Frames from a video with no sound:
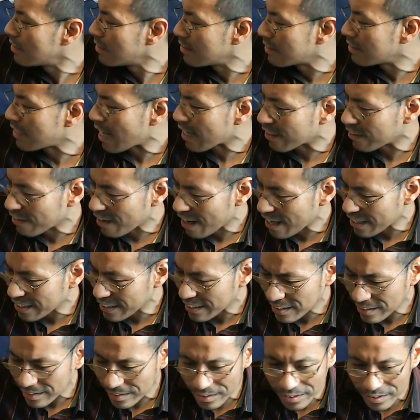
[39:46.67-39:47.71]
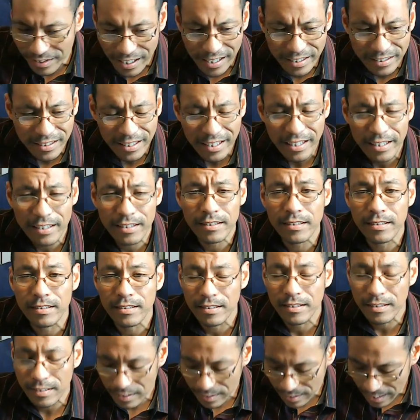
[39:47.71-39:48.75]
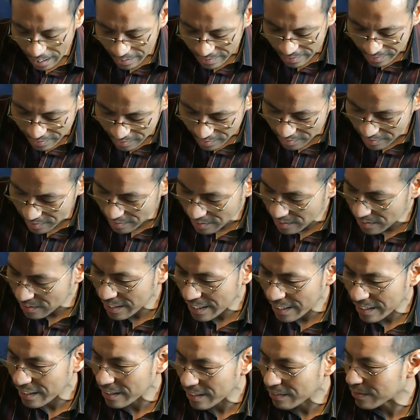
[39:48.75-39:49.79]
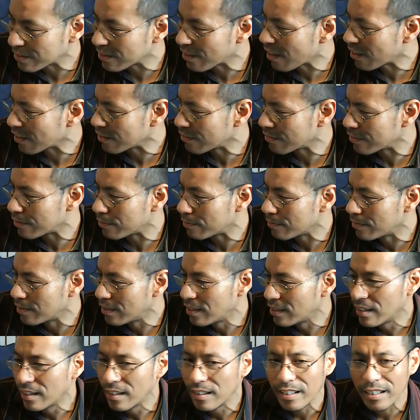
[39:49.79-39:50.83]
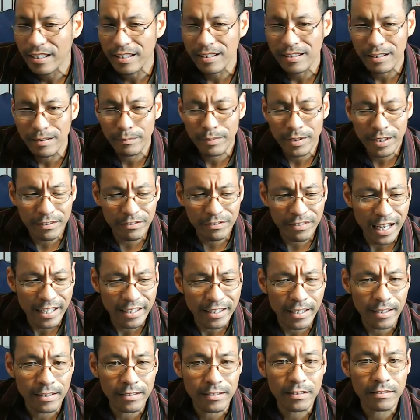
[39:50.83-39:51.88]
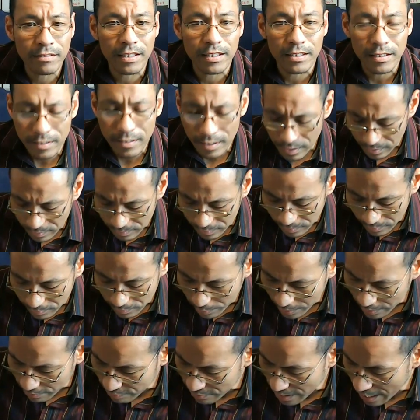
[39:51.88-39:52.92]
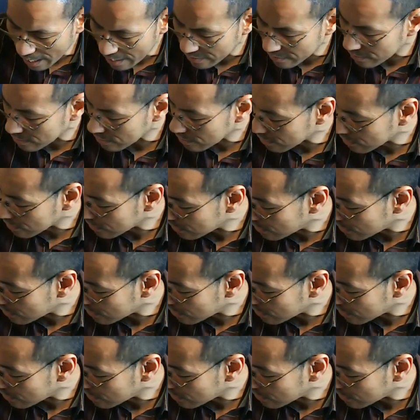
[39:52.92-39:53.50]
Zechariah or Isaiah? I think it was all of them. The book of Daniel as well. The book of Daniel.